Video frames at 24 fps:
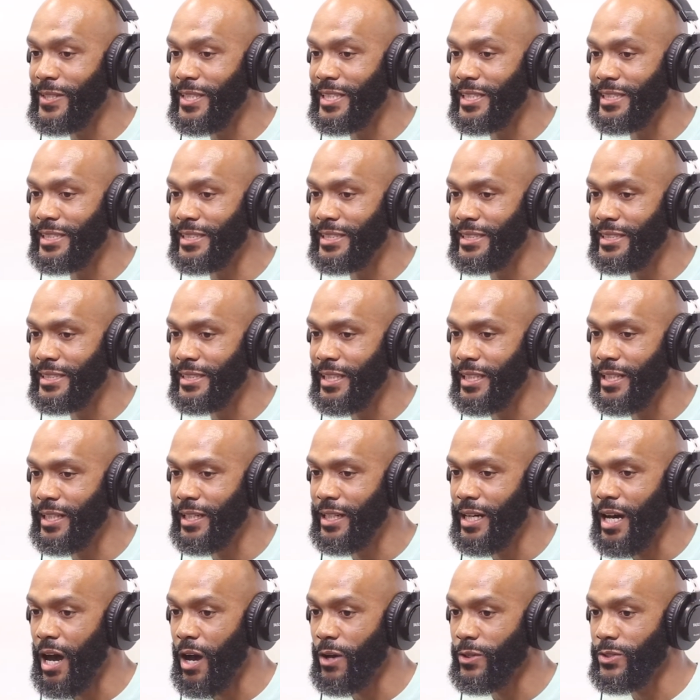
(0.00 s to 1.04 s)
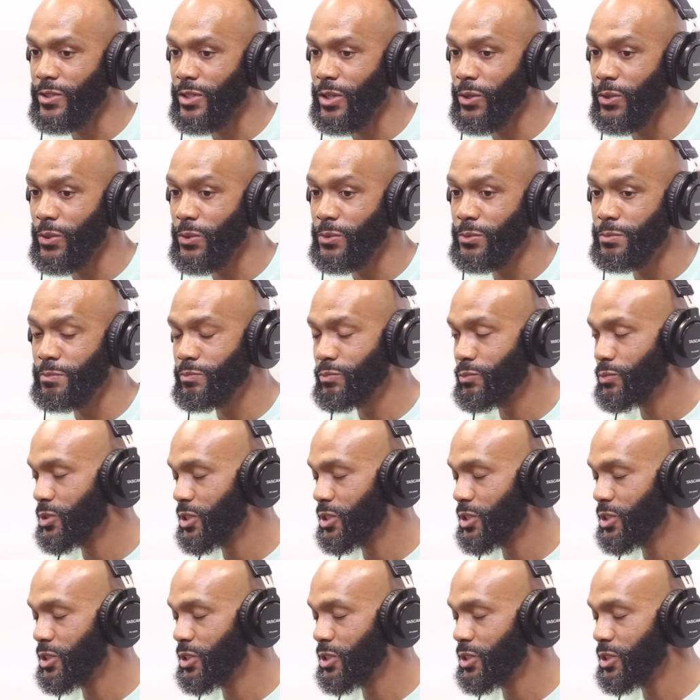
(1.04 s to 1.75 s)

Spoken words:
can also